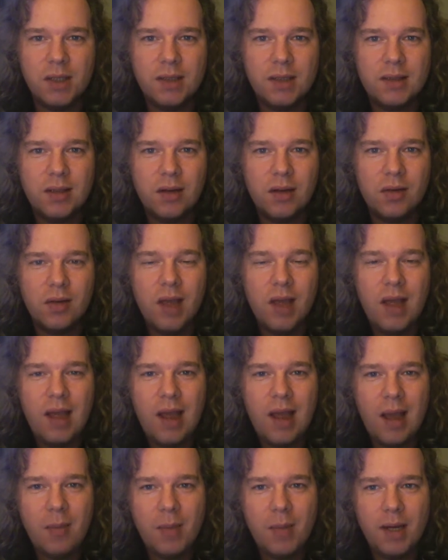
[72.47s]
So
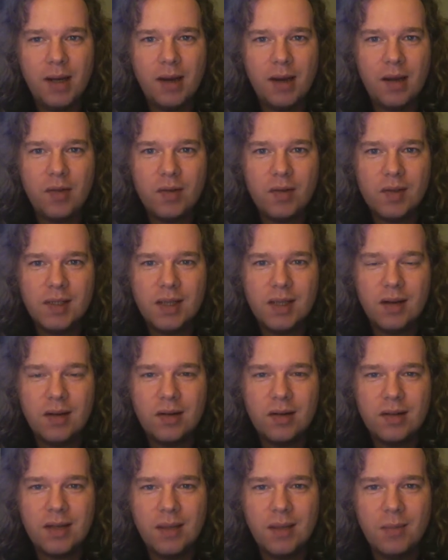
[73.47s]
I'm meeting other
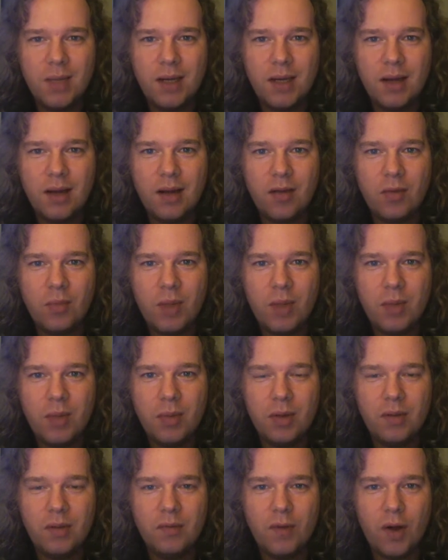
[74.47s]
singers, I'm meeting other people
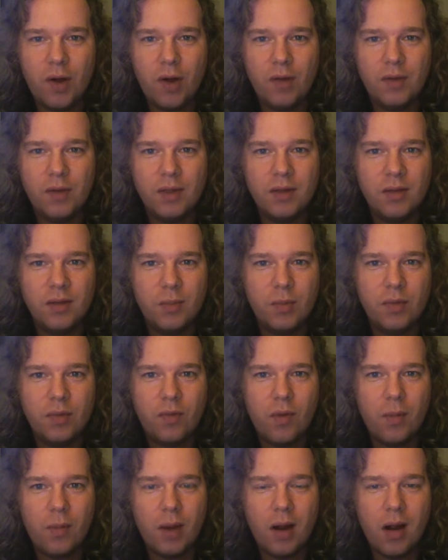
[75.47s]
involved in the
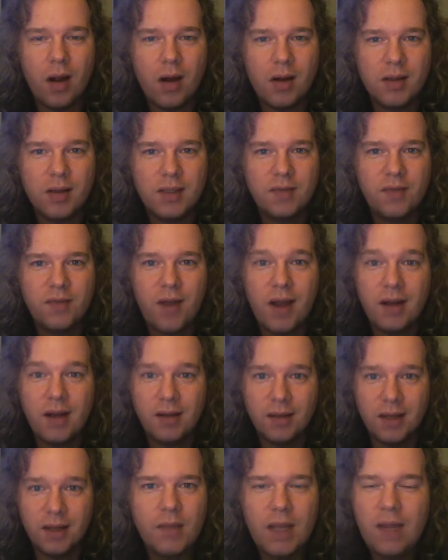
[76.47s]
performing arts, finally.